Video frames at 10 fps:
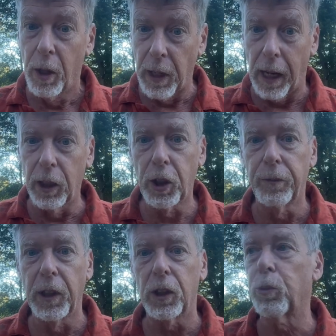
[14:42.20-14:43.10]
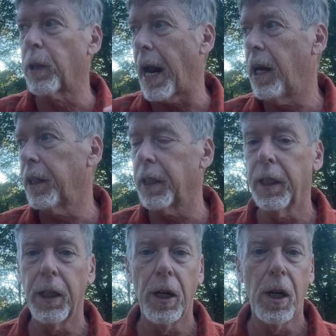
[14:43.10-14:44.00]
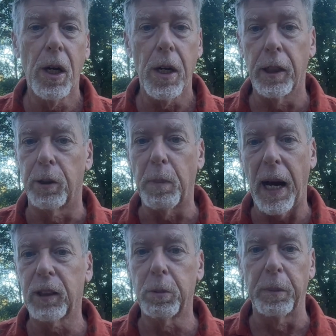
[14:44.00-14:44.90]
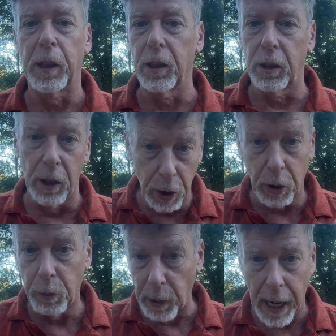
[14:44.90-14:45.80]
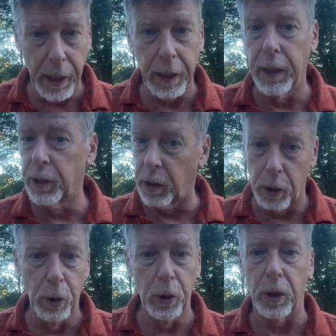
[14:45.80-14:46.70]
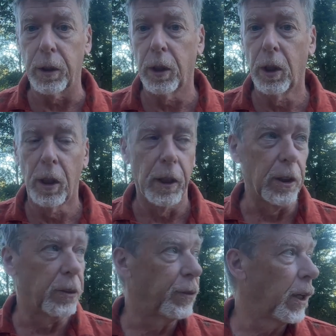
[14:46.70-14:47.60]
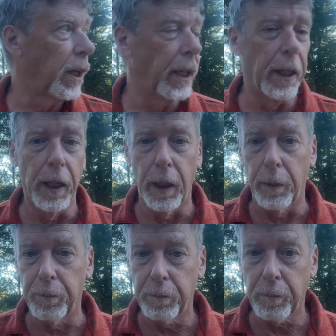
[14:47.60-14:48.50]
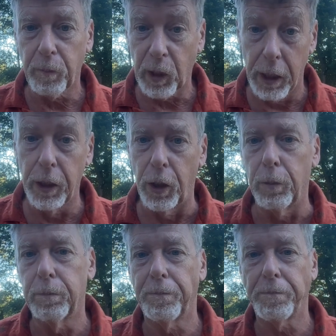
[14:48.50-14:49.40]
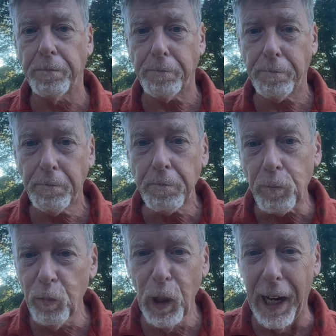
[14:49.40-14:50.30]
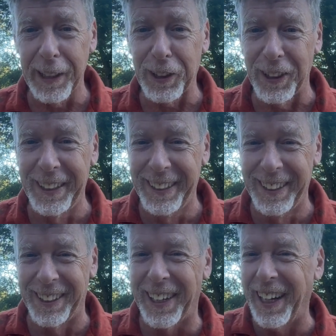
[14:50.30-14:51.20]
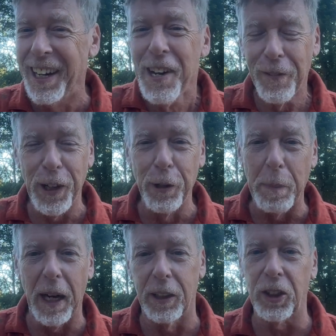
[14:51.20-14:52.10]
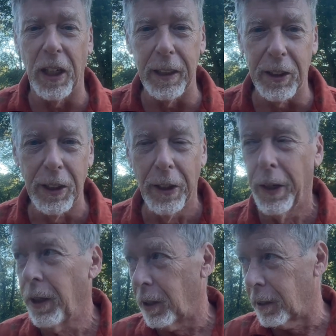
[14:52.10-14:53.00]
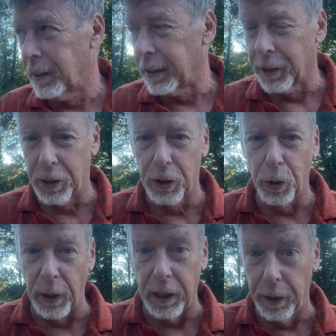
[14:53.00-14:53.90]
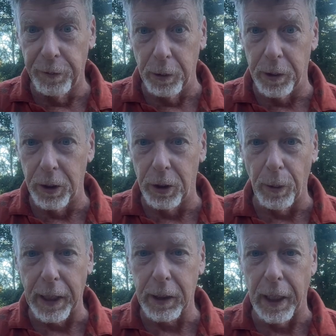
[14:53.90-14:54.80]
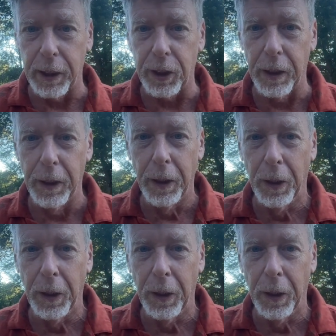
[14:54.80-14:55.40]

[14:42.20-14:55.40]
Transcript: Knowledge of this reality is impossible because this reality is an illusion. It's very Hindu, actually. Okay, very Upanishads. And I think the influence is direct, actually.